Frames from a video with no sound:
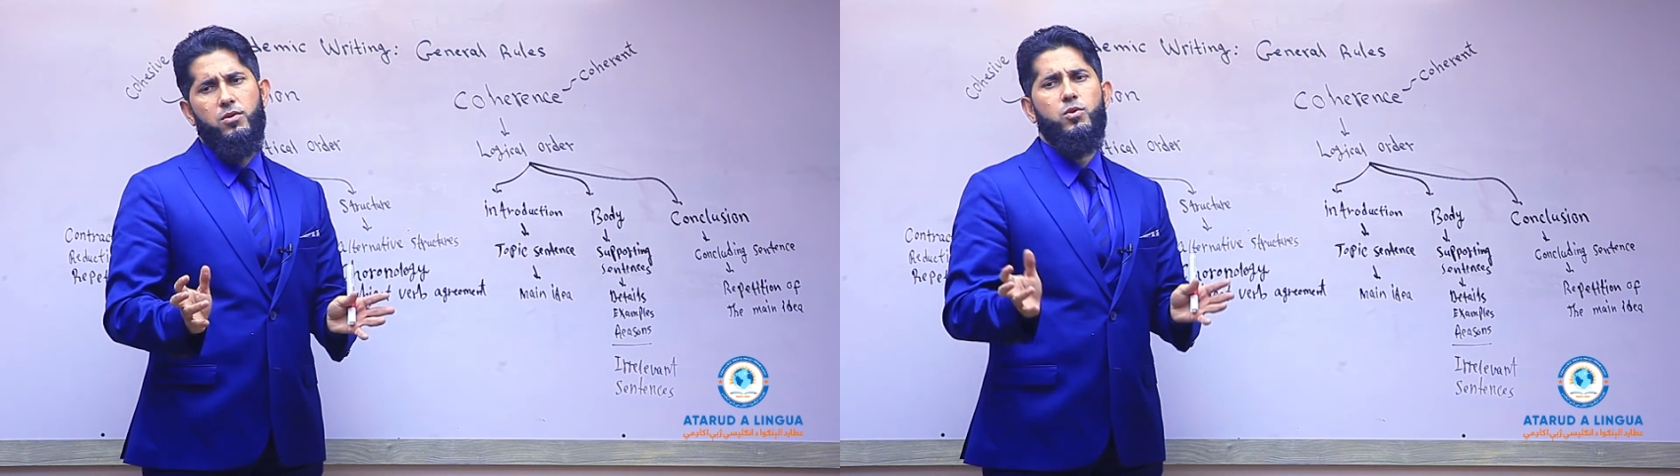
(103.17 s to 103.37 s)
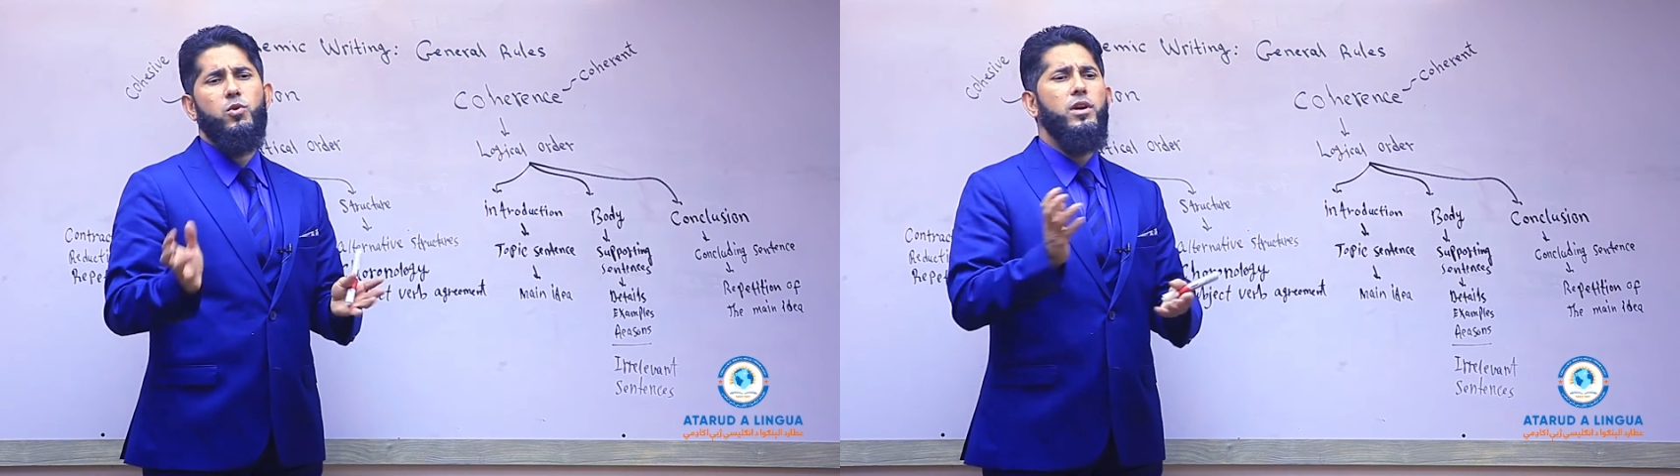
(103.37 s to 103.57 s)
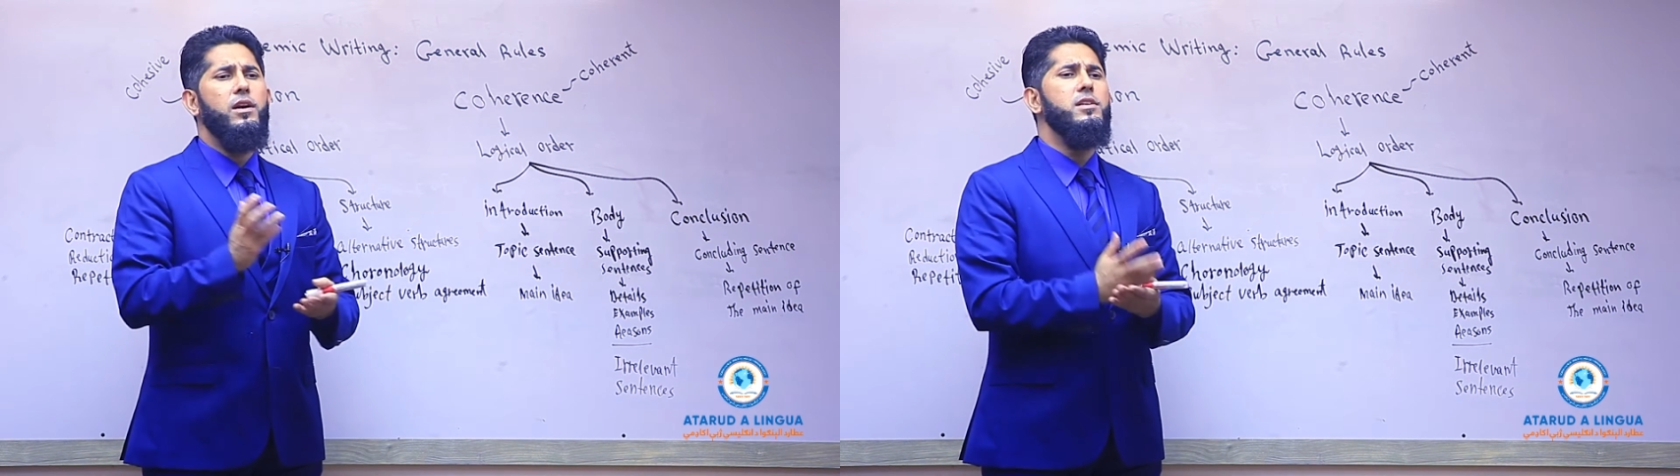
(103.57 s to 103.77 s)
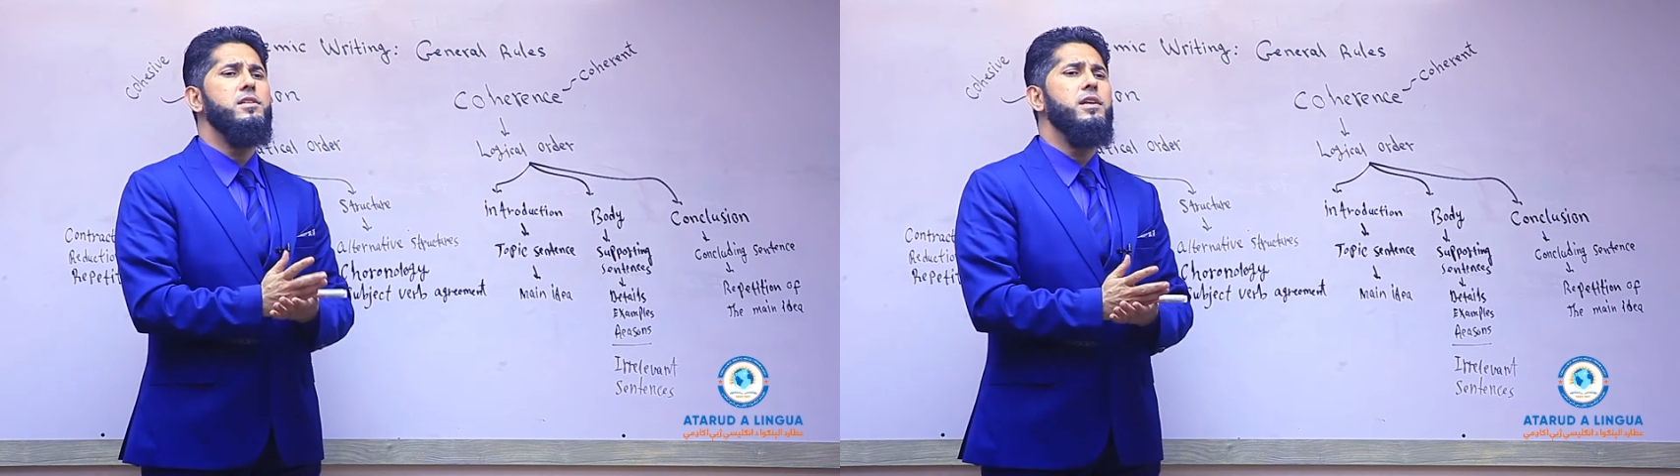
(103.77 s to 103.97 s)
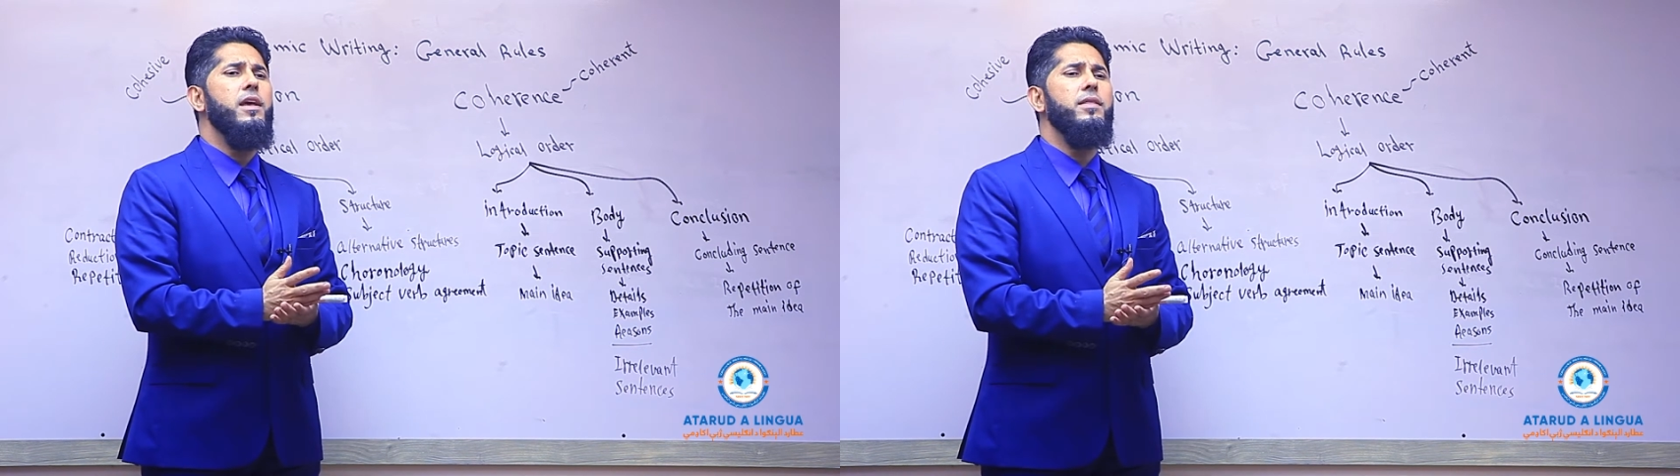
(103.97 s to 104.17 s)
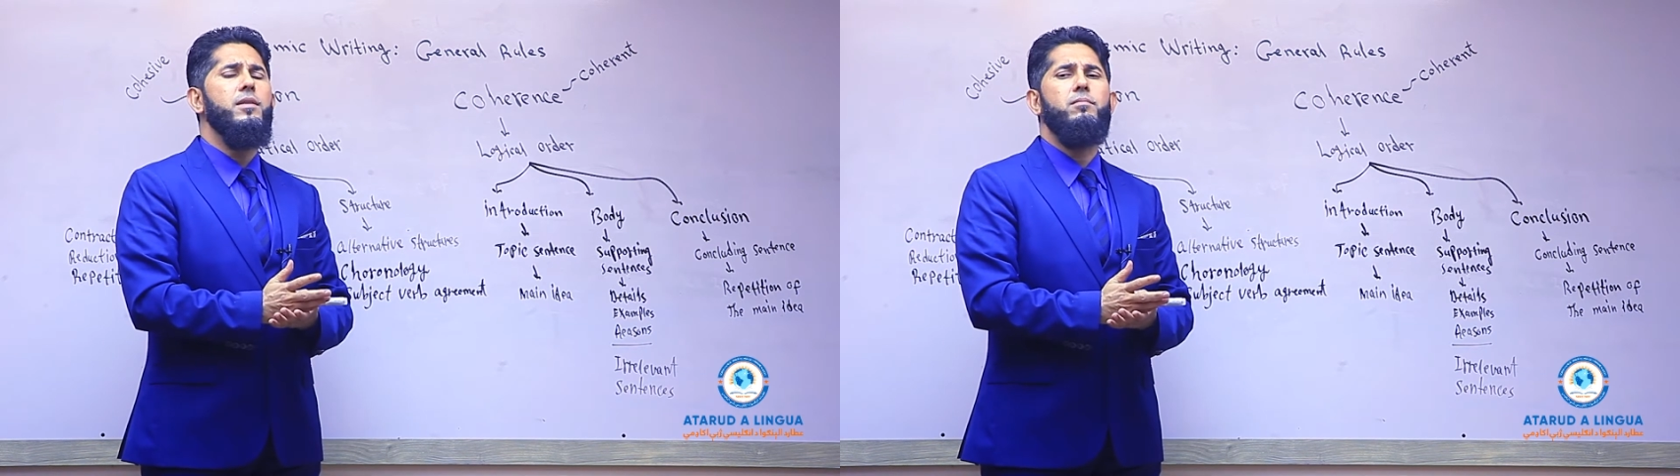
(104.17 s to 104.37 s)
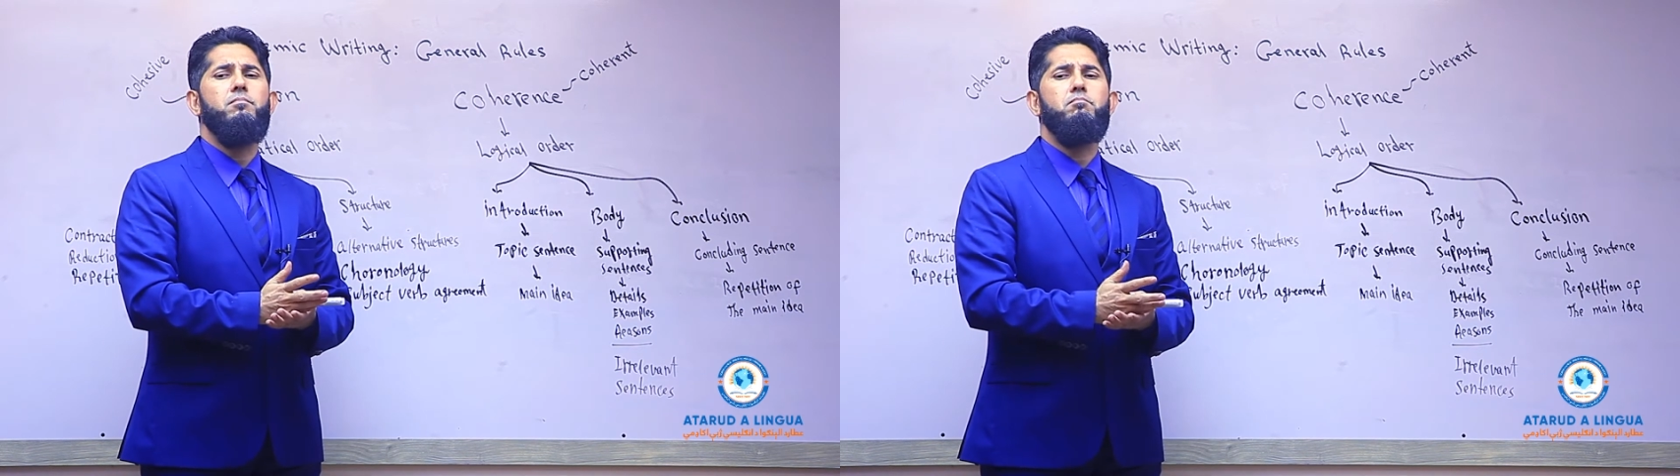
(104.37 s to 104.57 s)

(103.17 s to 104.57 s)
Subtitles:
you don't understand the